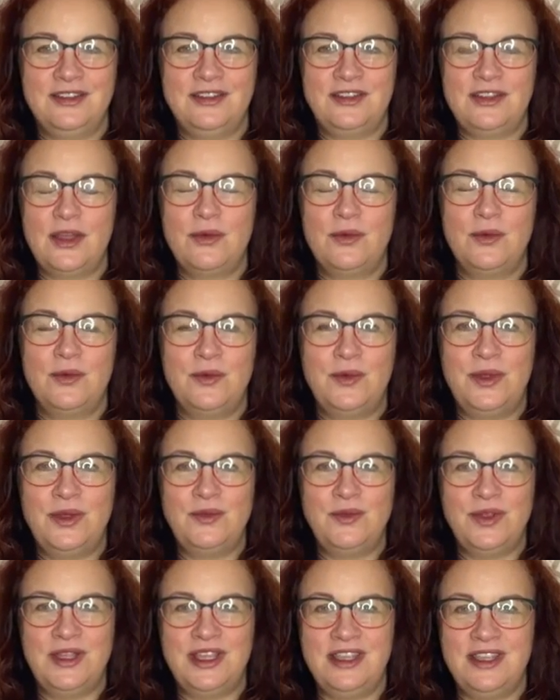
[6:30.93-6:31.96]
So
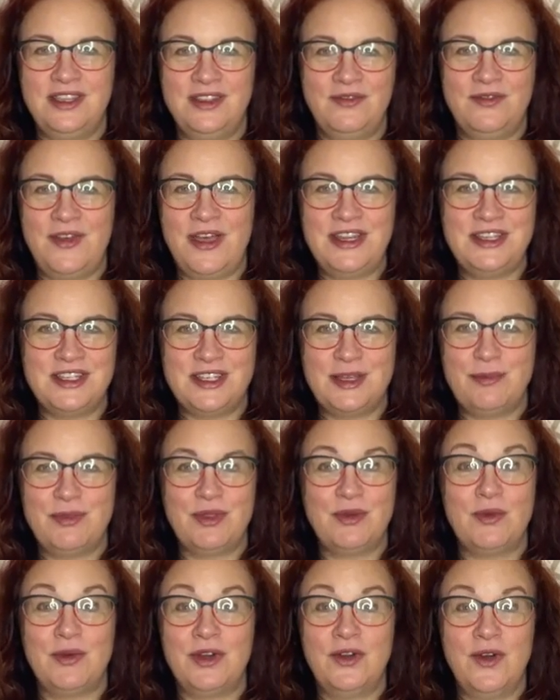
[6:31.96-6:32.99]
when we find
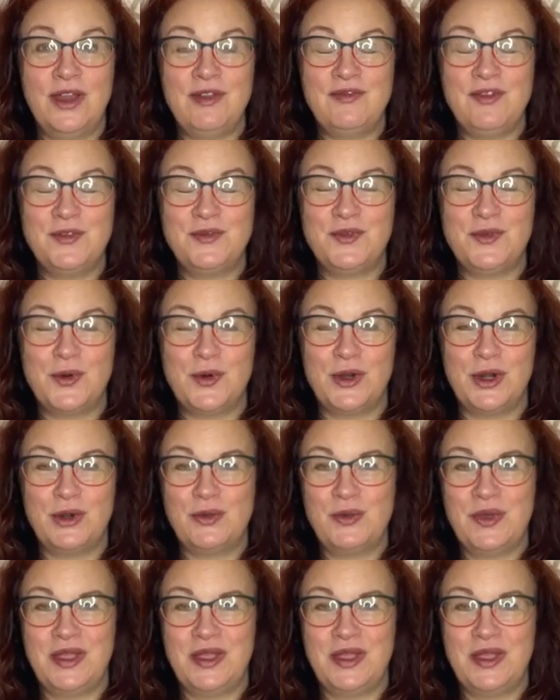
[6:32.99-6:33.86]
something we're grateful for,